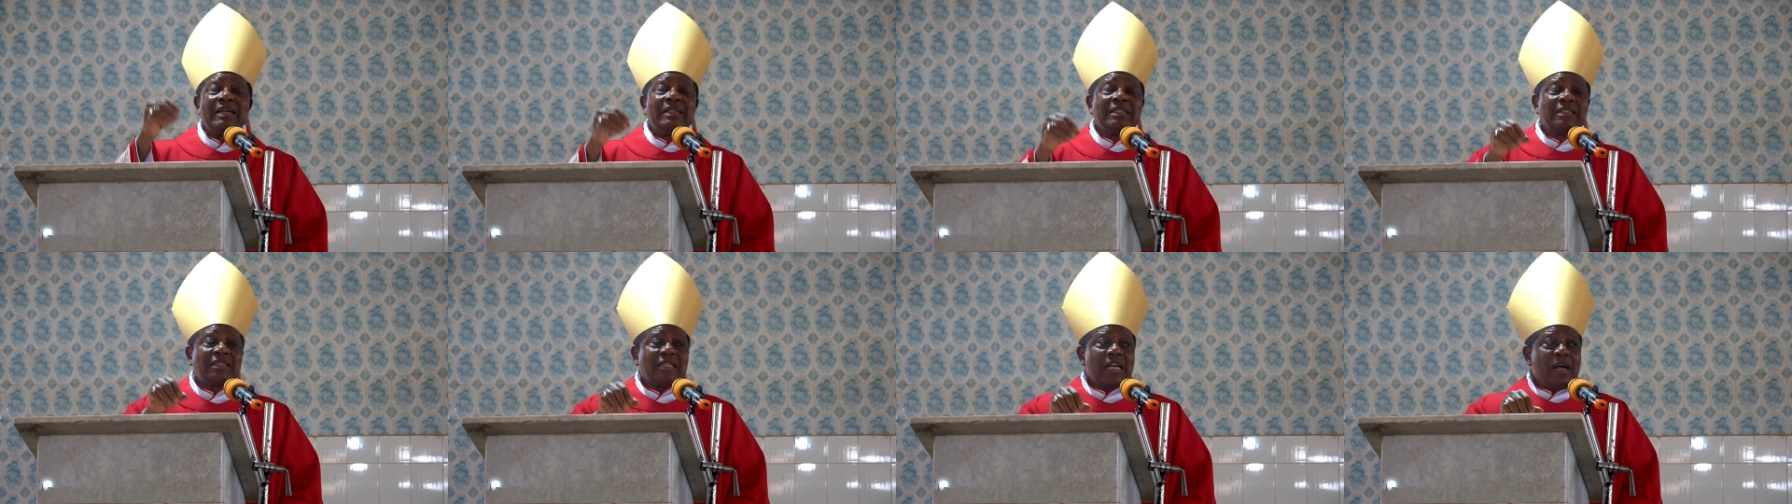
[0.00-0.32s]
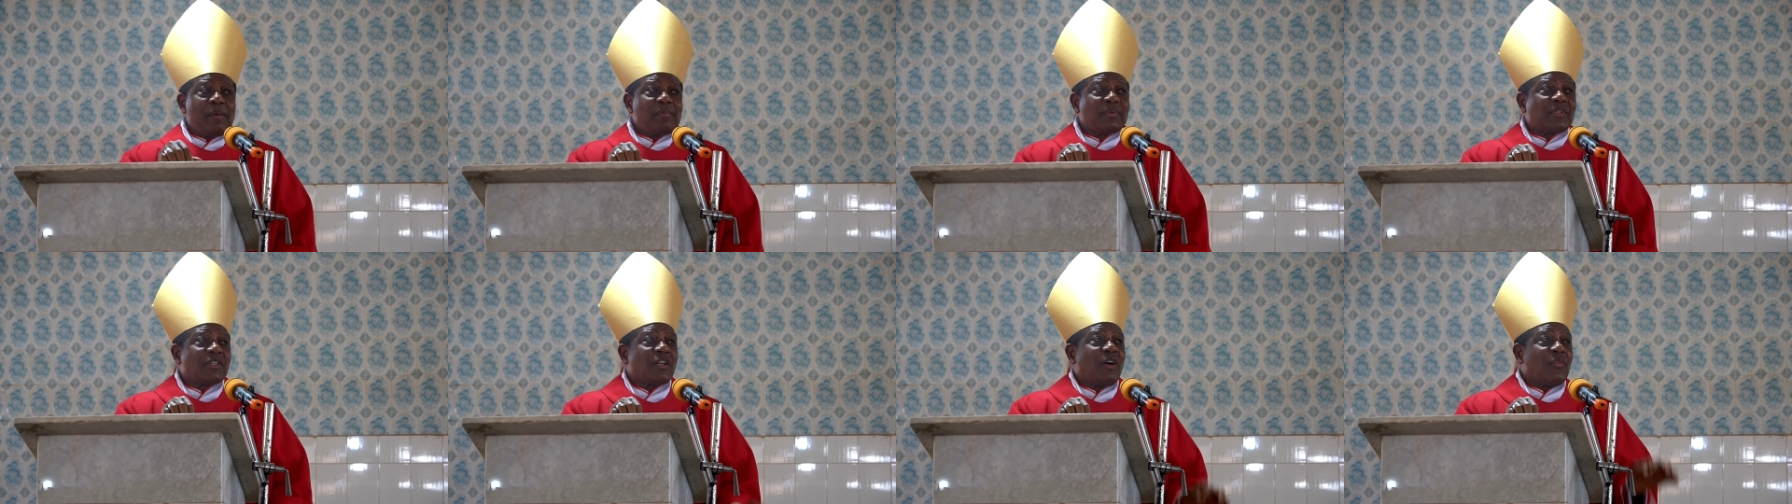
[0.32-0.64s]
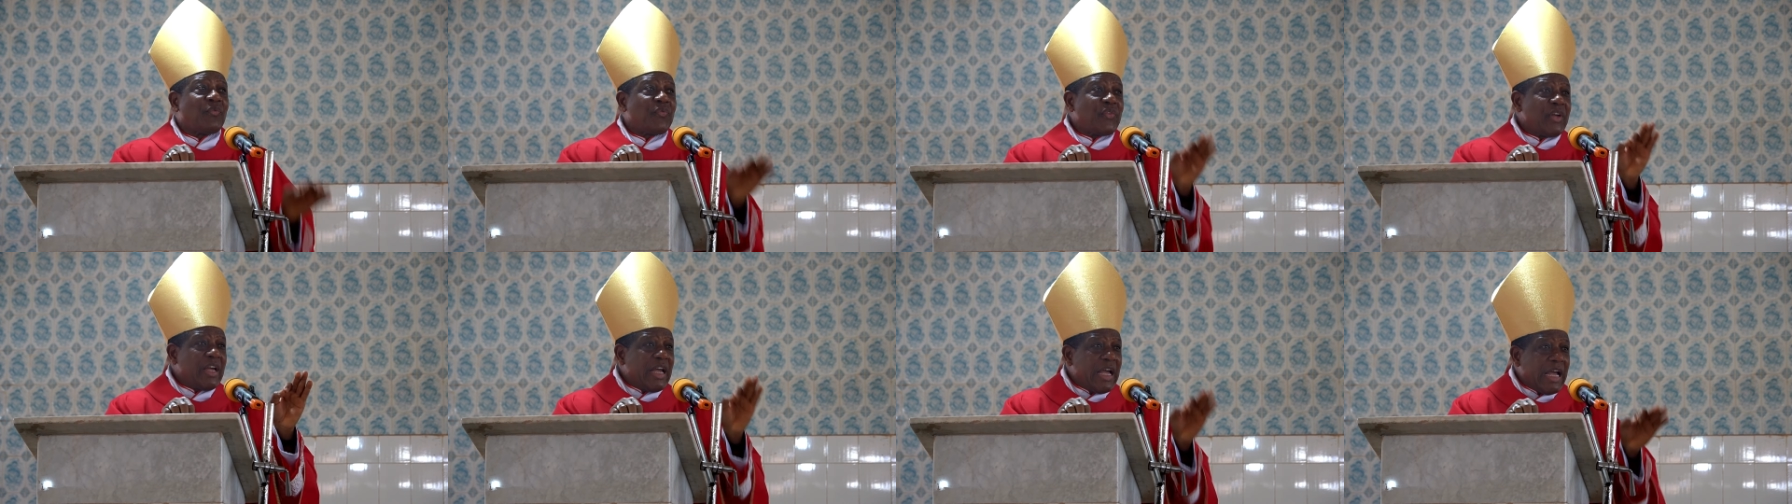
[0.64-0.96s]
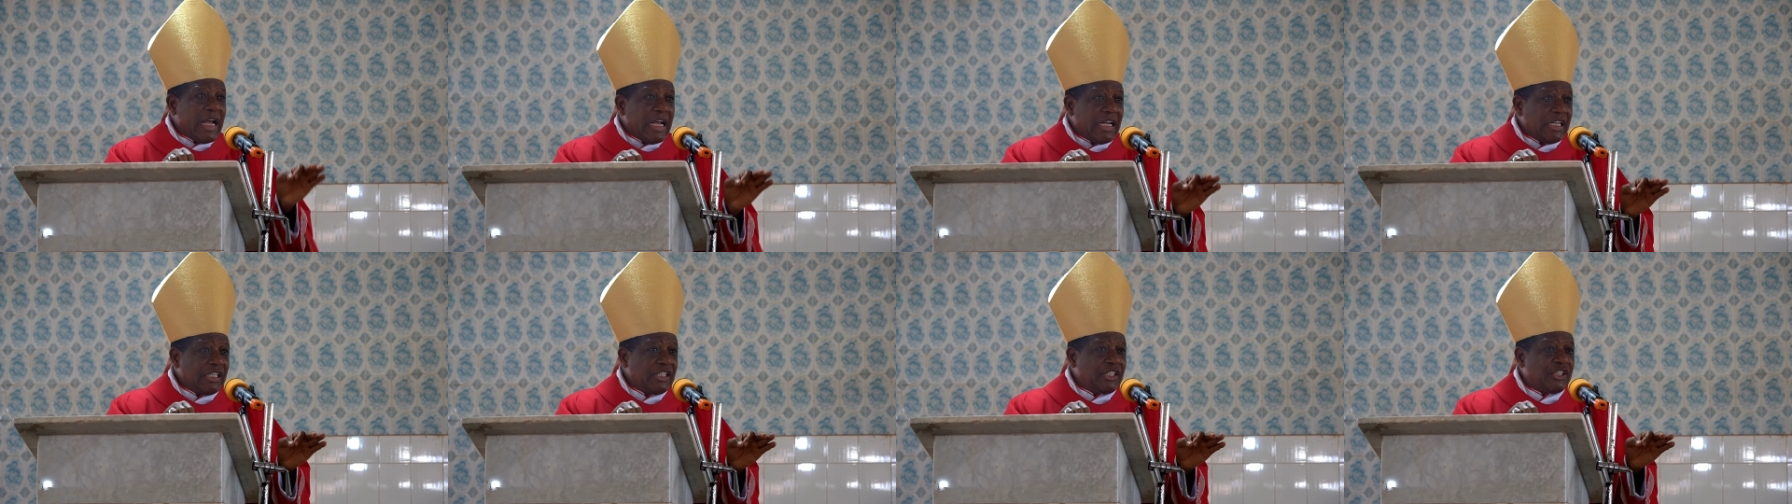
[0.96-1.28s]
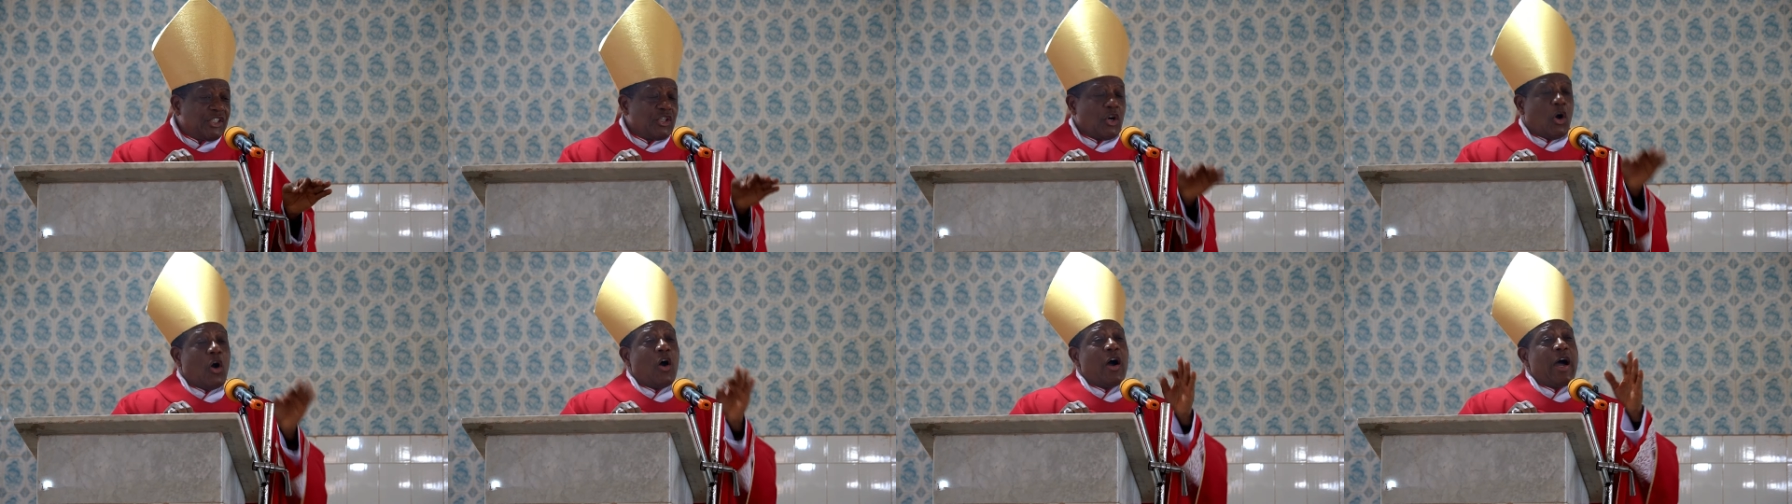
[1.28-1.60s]
in terms of
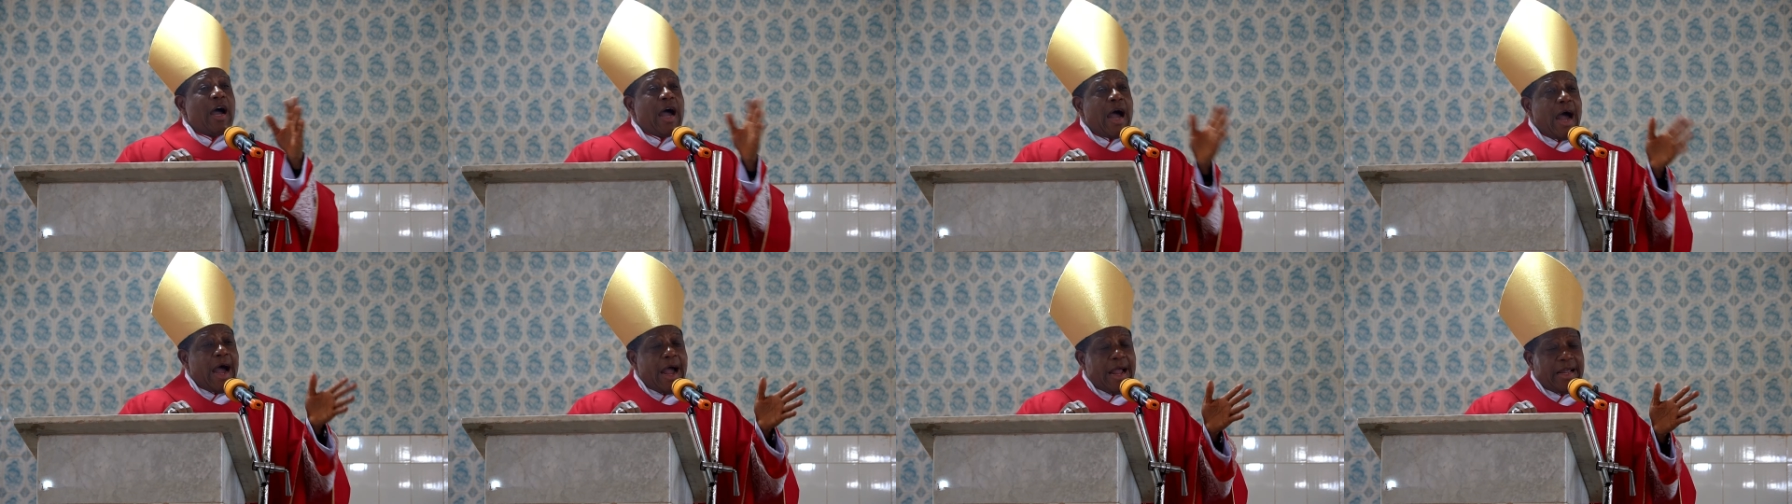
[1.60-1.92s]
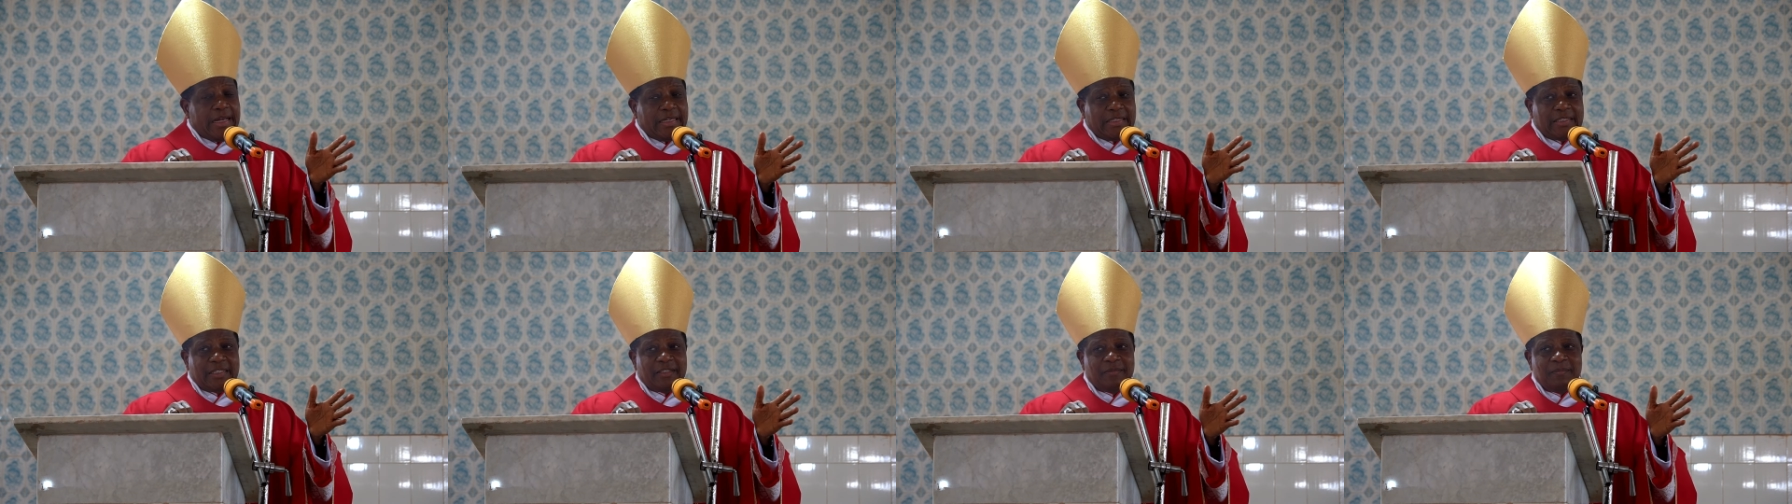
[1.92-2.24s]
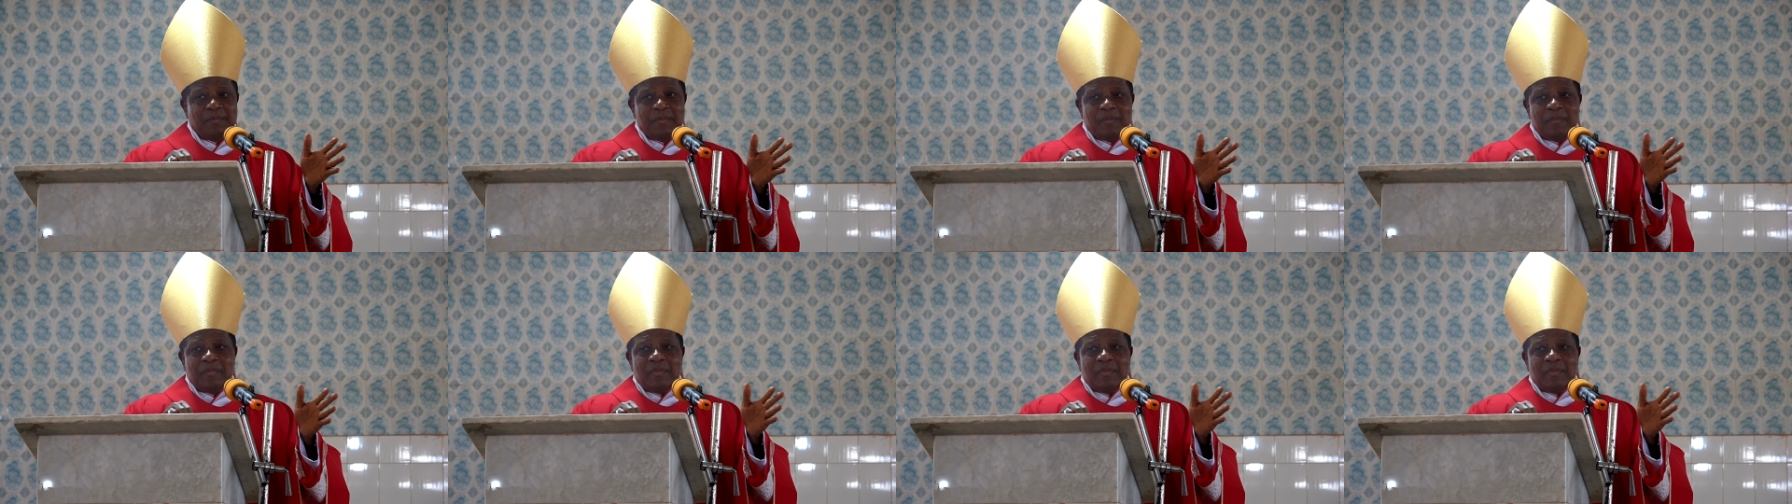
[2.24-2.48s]
age or height,